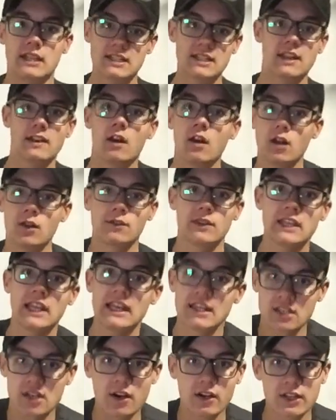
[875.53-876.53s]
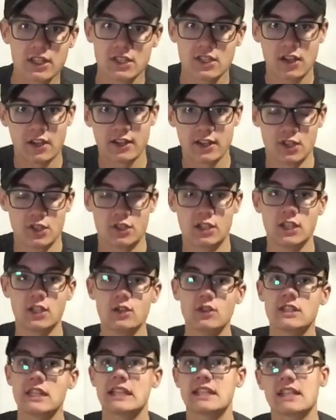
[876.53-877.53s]
Let's get all of the Asgardians on here. So
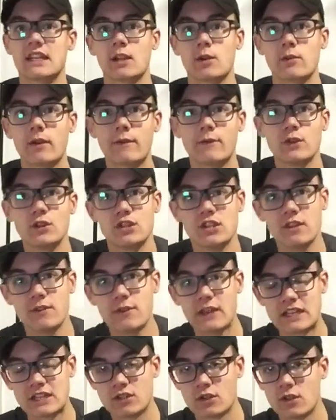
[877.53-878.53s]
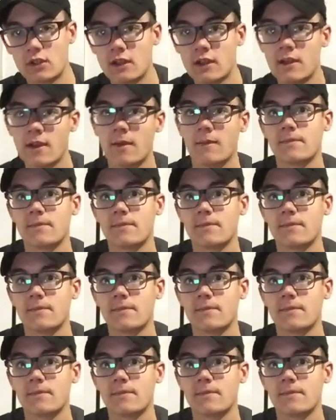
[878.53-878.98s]
they use that as like a refugee vessel.